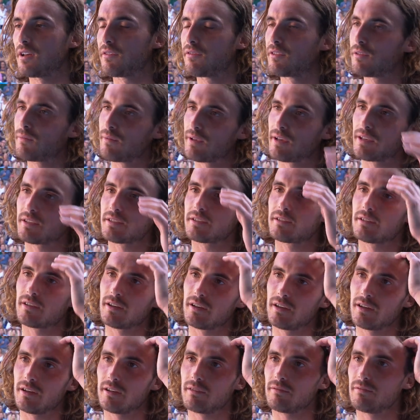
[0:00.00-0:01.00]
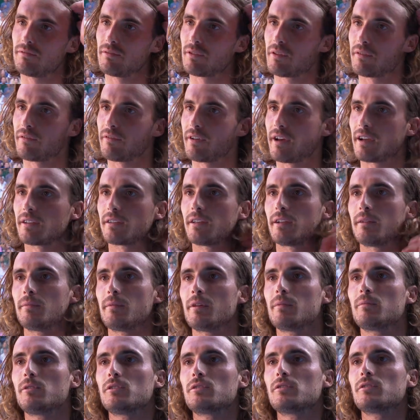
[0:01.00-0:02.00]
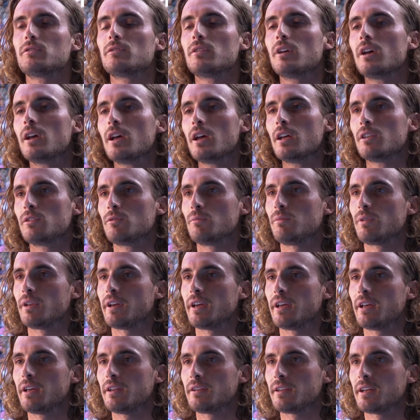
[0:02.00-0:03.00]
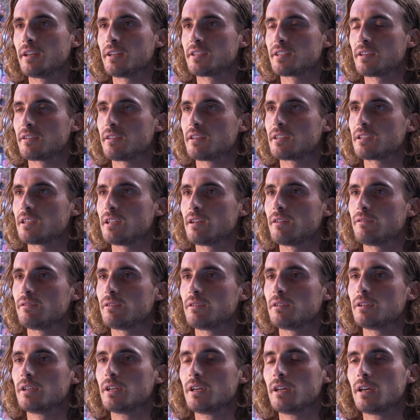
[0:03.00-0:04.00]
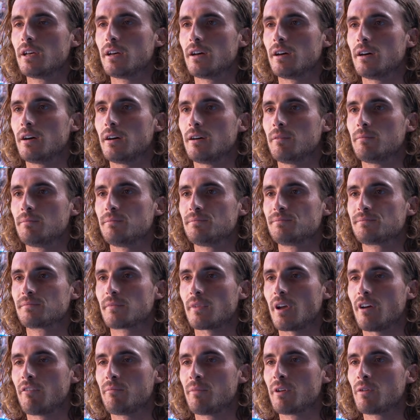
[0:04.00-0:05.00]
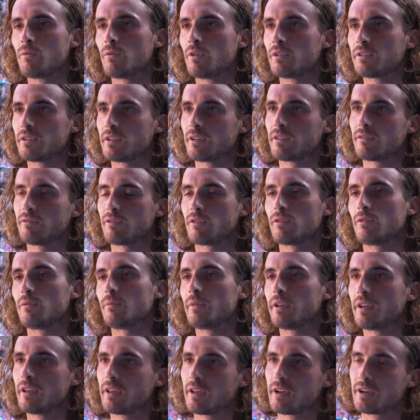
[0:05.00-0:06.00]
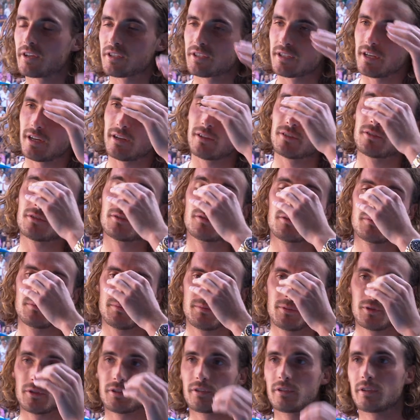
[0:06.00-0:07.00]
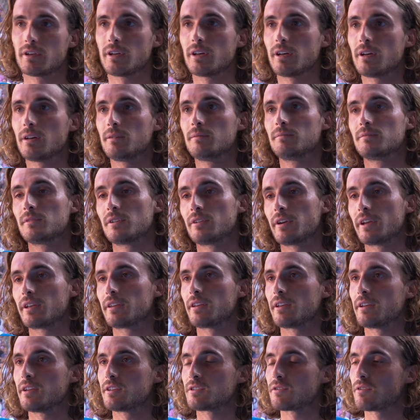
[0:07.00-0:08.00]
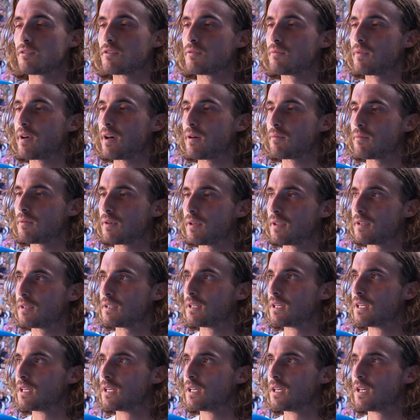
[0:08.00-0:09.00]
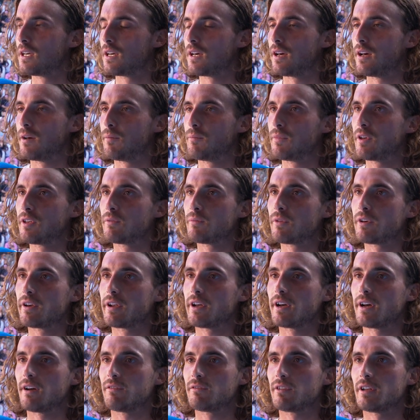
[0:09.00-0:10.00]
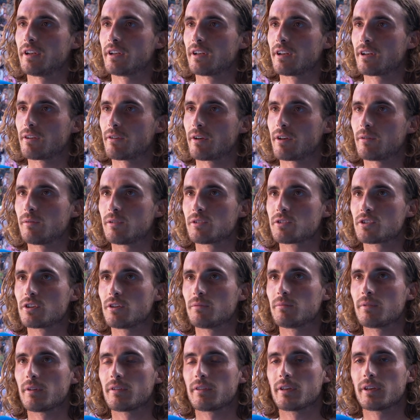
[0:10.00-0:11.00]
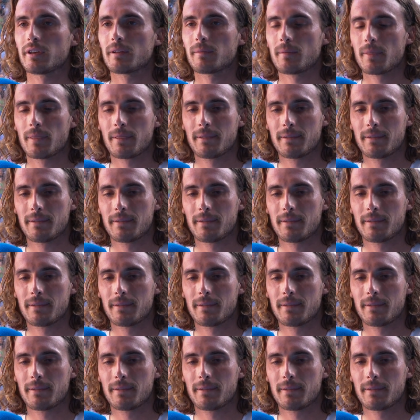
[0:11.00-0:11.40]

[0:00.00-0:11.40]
I feel blessed for the fact that I'm able to play tennis at this level. I've been wanting for many years now to put Greek tennis on the map, and me and Maria have done an incredible job, I think.